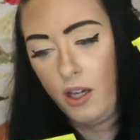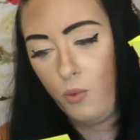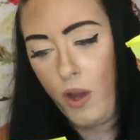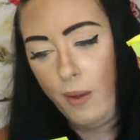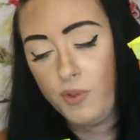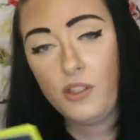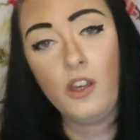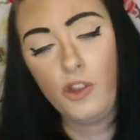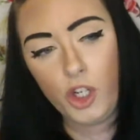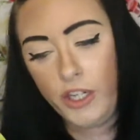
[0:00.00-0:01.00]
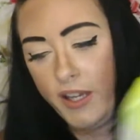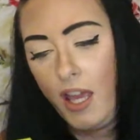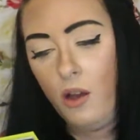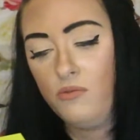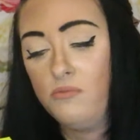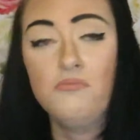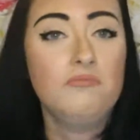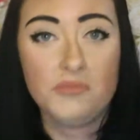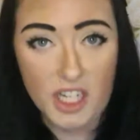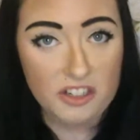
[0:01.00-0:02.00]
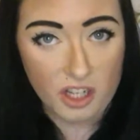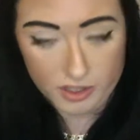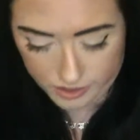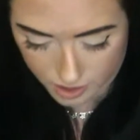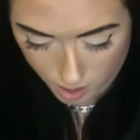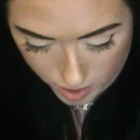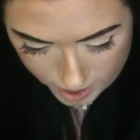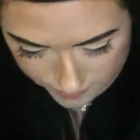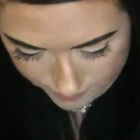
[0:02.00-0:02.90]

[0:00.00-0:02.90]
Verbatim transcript: Wipes thirty count, ten dollars. Okay.